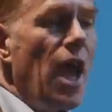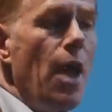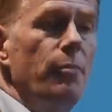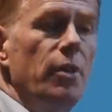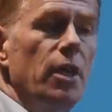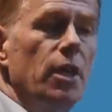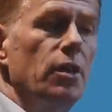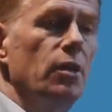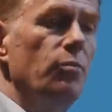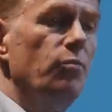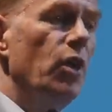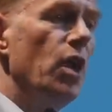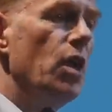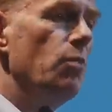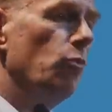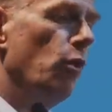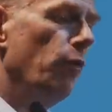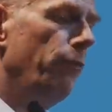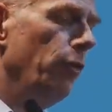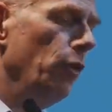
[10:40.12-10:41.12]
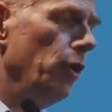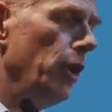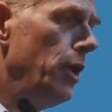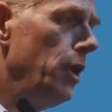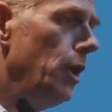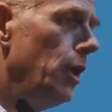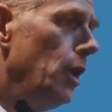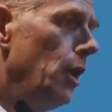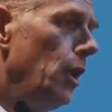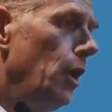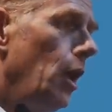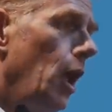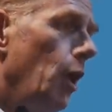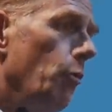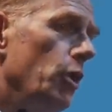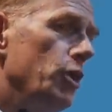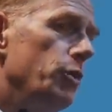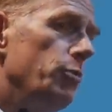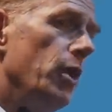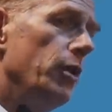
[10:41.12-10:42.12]
what's happening in the brain more fully.
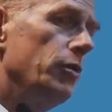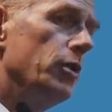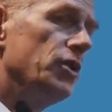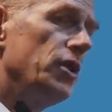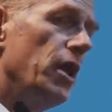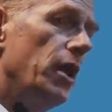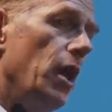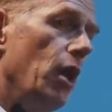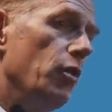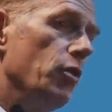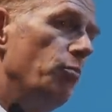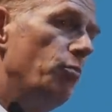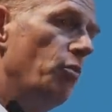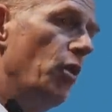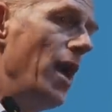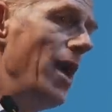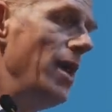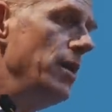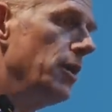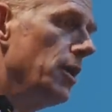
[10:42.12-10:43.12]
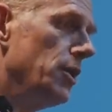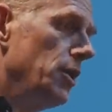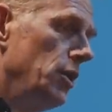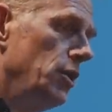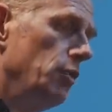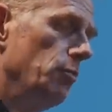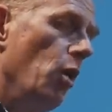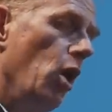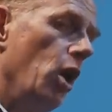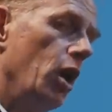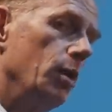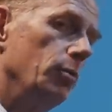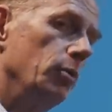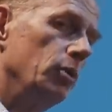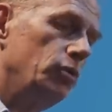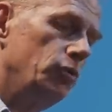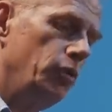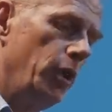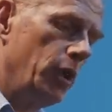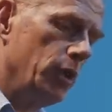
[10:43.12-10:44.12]
And once we understand how the brain does its
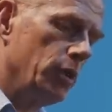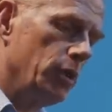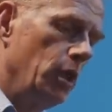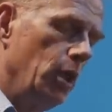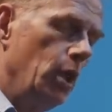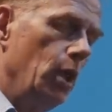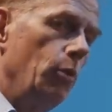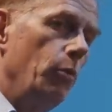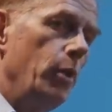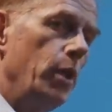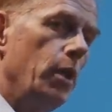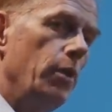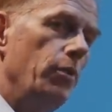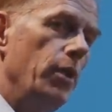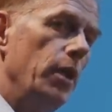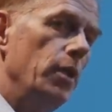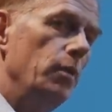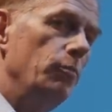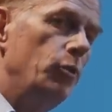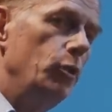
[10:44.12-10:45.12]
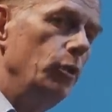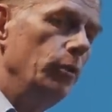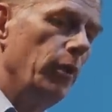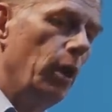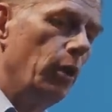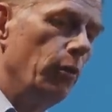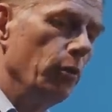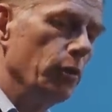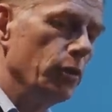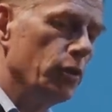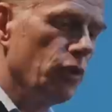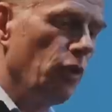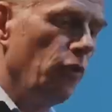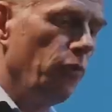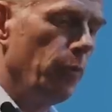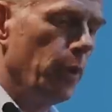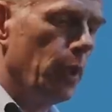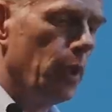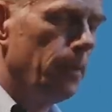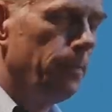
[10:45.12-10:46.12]
remarkable tricks, we can then improve our own
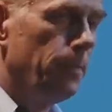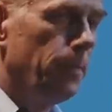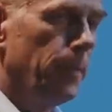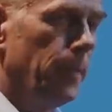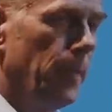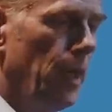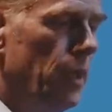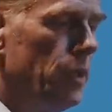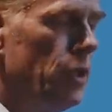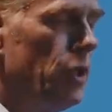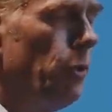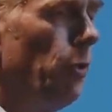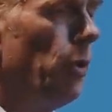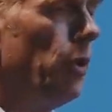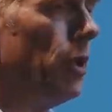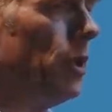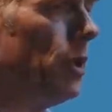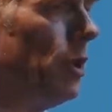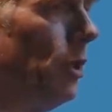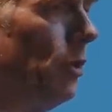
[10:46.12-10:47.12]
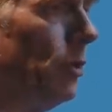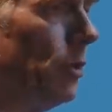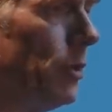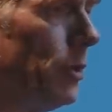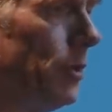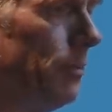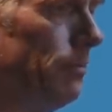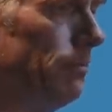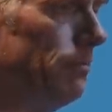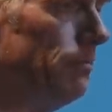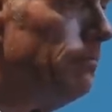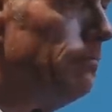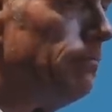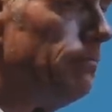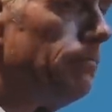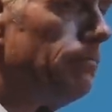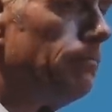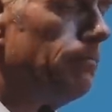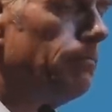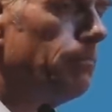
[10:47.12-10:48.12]
software. And so on it goes.
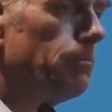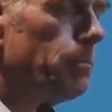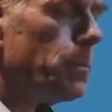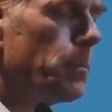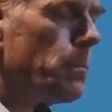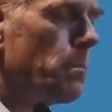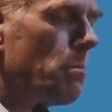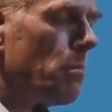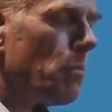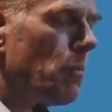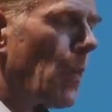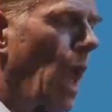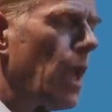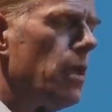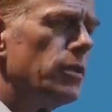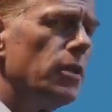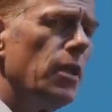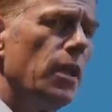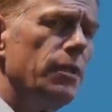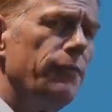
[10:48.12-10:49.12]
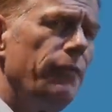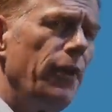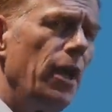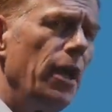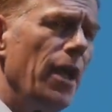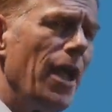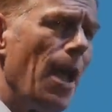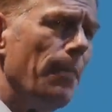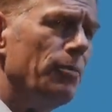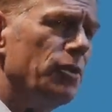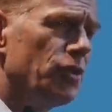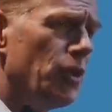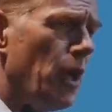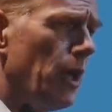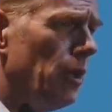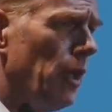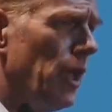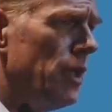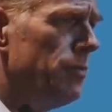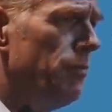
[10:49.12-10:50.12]
So that's fairly
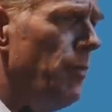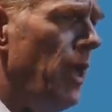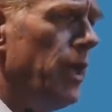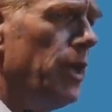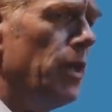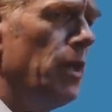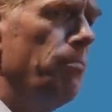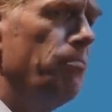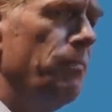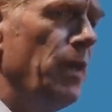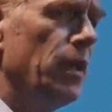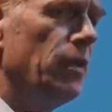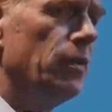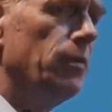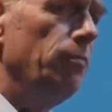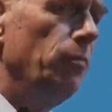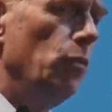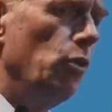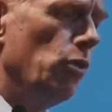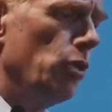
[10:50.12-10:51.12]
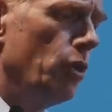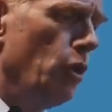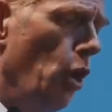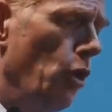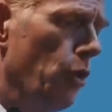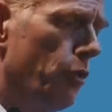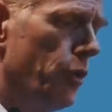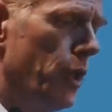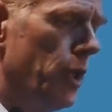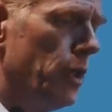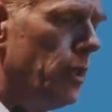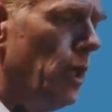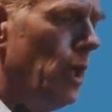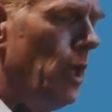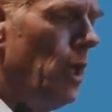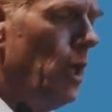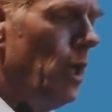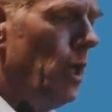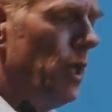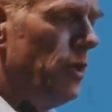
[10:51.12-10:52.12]
abstract. Let's make it a bit more concrete
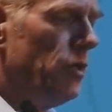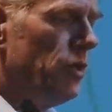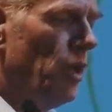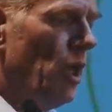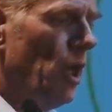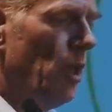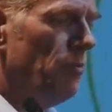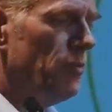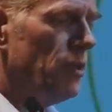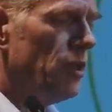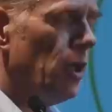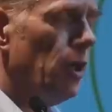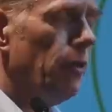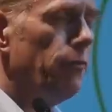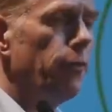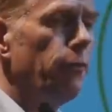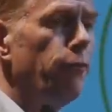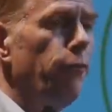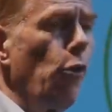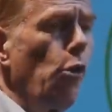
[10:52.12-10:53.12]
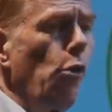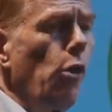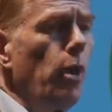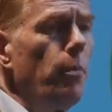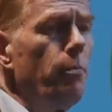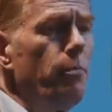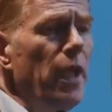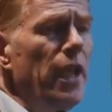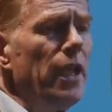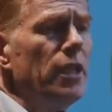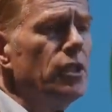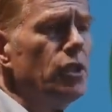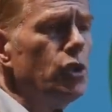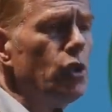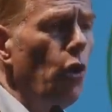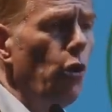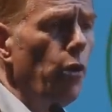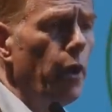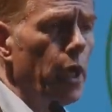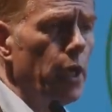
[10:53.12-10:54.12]
in terms of four big
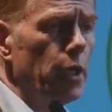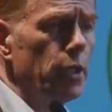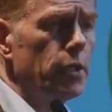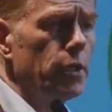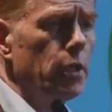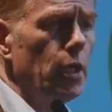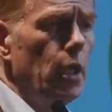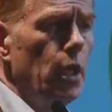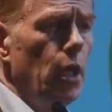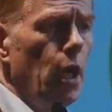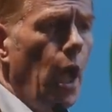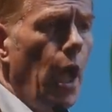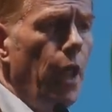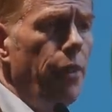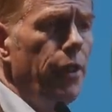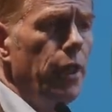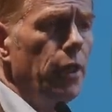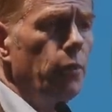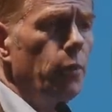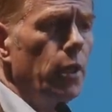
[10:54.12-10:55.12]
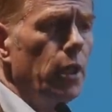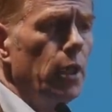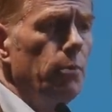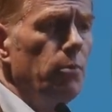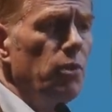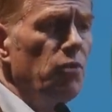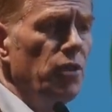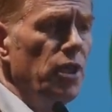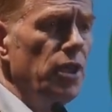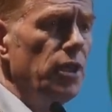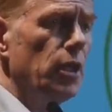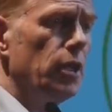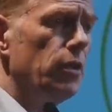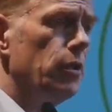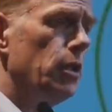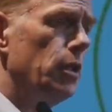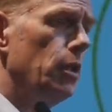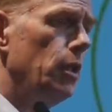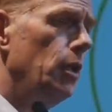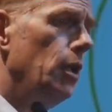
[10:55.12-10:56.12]
stories I think we're going to be reading
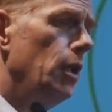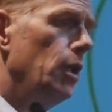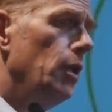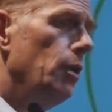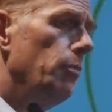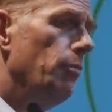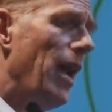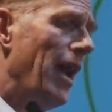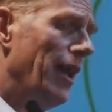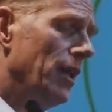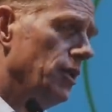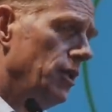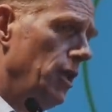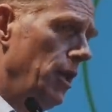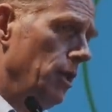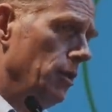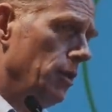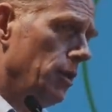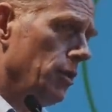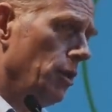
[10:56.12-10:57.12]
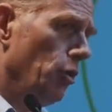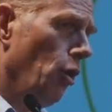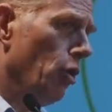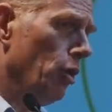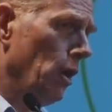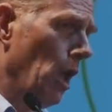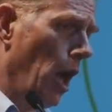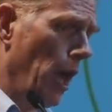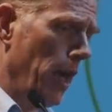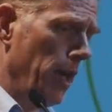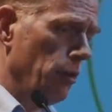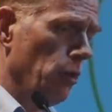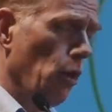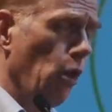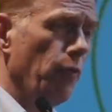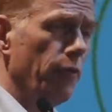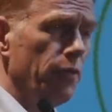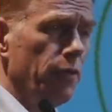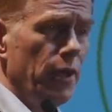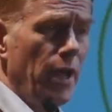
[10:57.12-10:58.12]
in the magazines and online
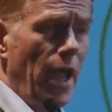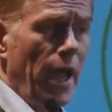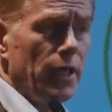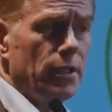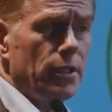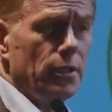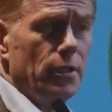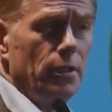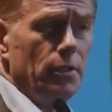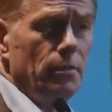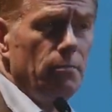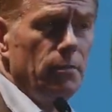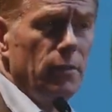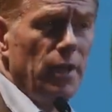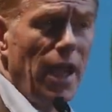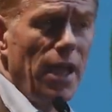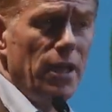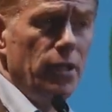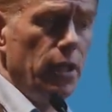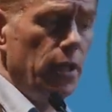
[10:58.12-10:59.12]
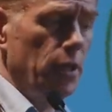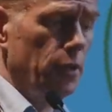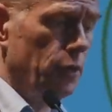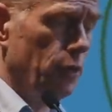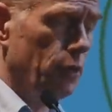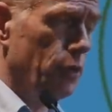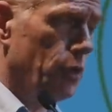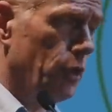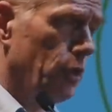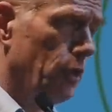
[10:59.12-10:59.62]
over the next ten years or